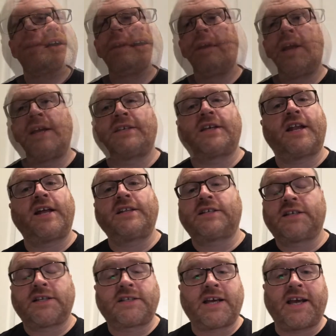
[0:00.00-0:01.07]
It's an
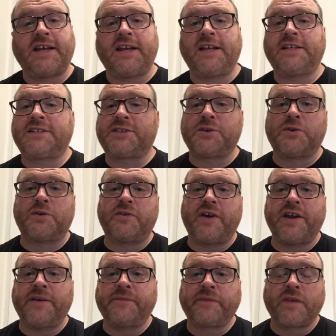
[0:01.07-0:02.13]
entertaining
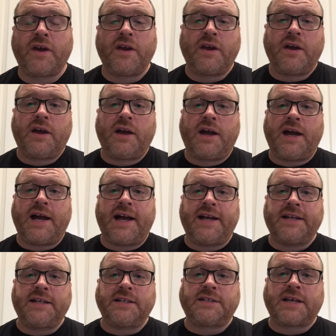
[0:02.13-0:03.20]
story,
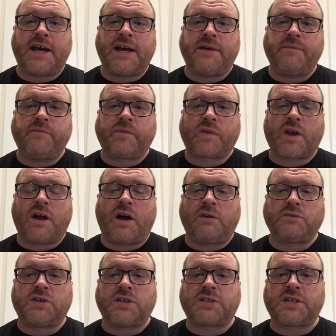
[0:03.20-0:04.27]
and
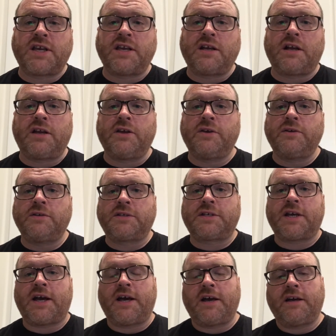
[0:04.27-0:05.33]
I'll just include
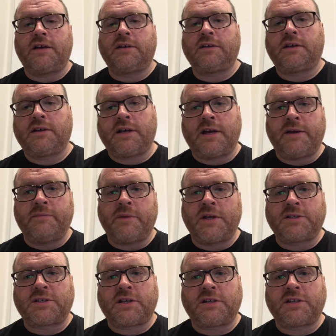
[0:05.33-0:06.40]
just
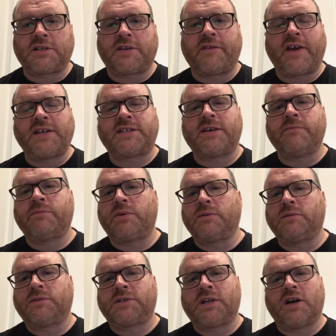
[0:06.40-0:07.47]
a very
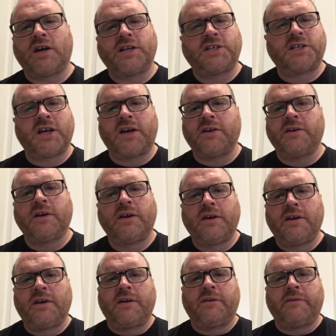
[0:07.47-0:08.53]
simple slideshow
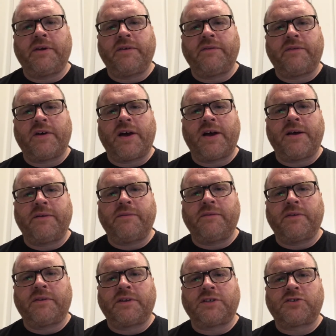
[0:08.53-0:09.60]
with
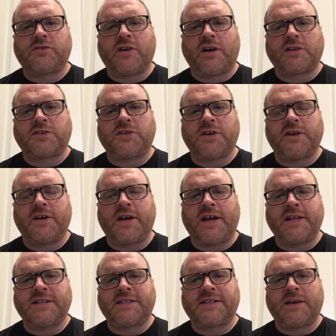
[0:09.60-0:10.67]
the structure
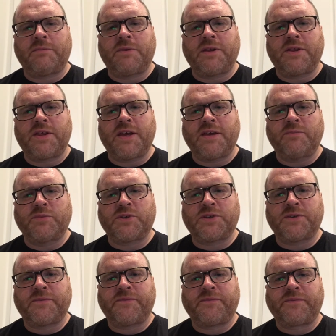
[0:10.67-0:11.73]
and some of the
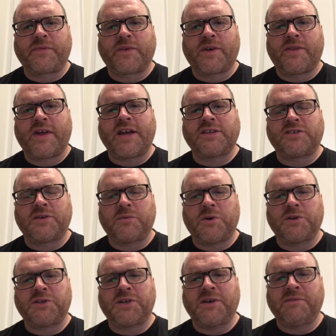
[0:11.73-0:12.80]
themes. Thanks for
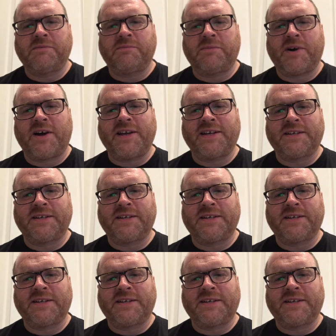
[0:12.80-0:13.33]
watching. Bye.